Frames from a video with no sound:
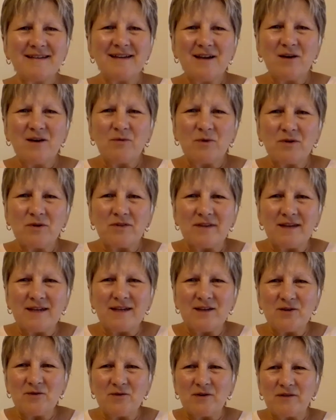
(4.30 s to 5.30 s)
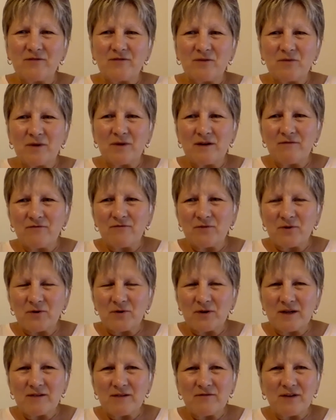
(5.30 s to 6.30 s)
Well, thank you everyone for
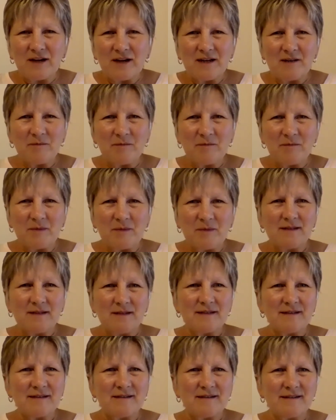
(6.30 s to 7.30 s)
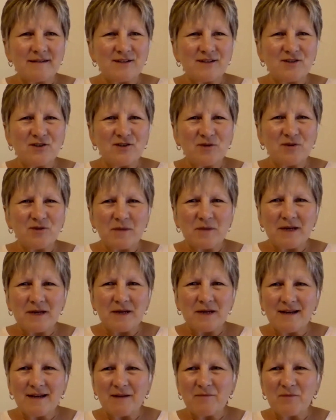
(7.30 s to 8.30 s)
inviting me to, to your
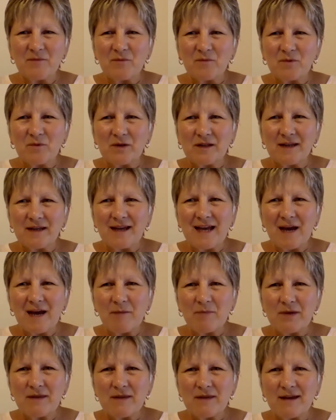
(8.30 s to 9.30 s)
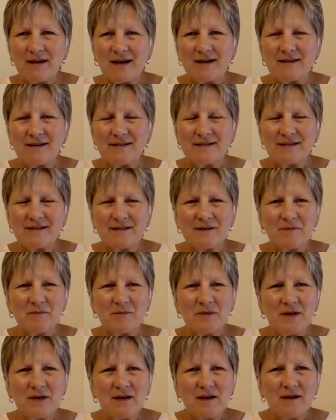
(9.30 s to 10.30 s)
meeting. I'm really happy that um,
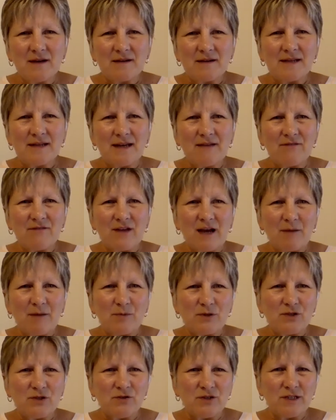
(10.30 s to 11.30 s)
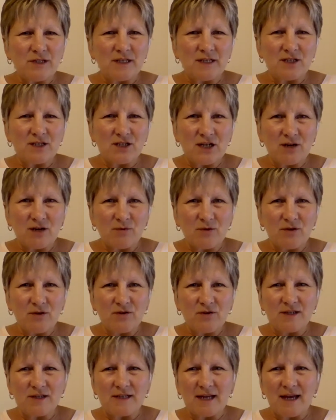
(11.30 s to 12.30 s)
to have the opportunity to share with you
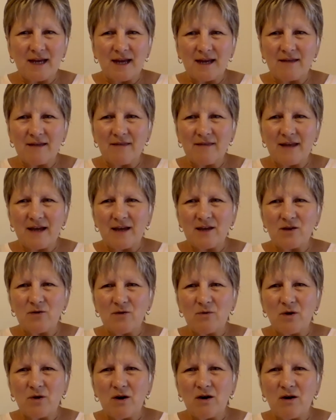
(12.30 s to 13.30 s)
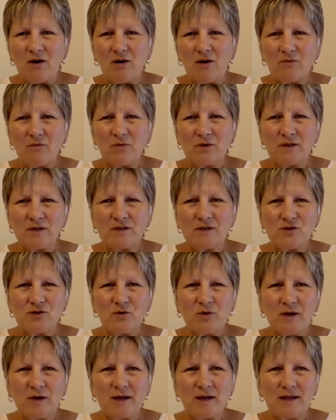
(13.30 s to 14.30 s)
today and that you all would
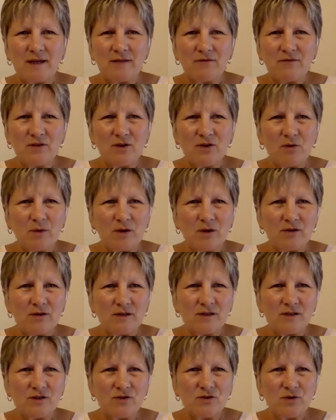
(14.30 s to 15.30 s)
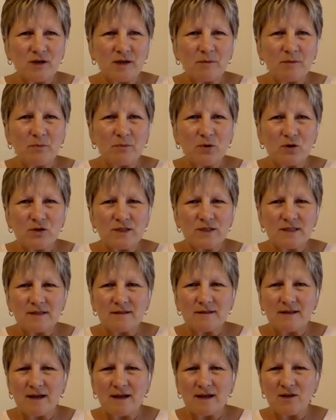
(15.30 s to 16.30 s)
join, even though we couldn't join in person,
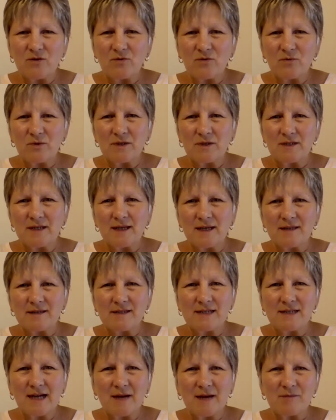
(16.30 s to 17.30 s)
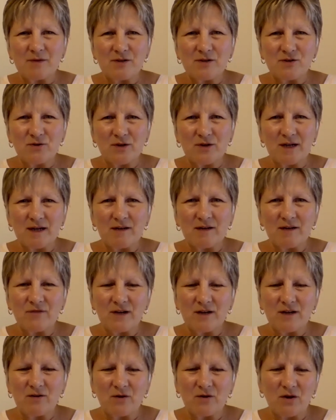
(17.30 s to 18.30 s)
that you would take the time to join on the
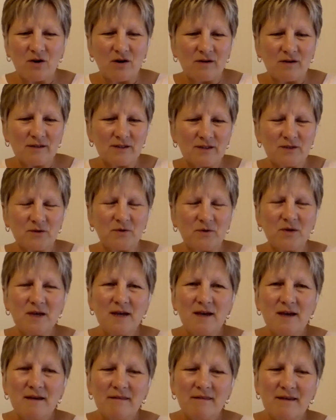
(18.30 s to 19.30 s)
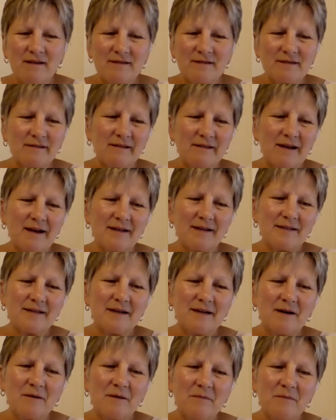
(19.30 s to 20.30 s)
video call. So thanks a lot.
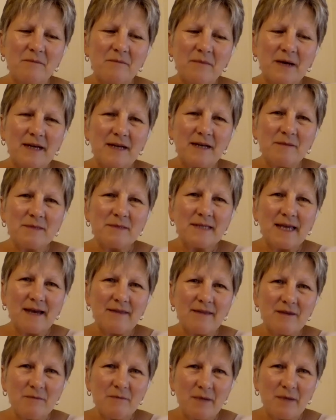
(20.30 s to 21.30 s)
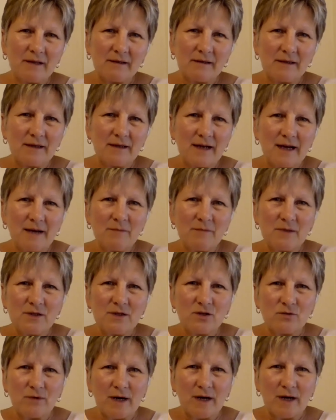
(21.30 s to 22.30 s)
Um, my name is Kathy Maitland. I'm the
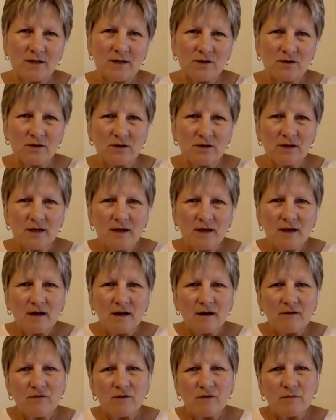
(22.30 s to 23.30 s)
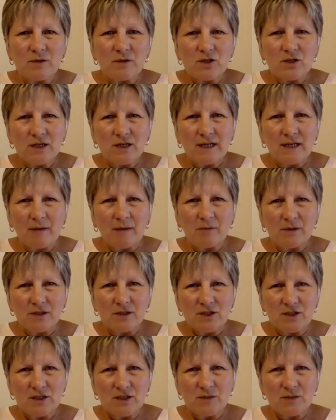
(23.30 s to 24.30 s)
director of the Michigan Abolitionist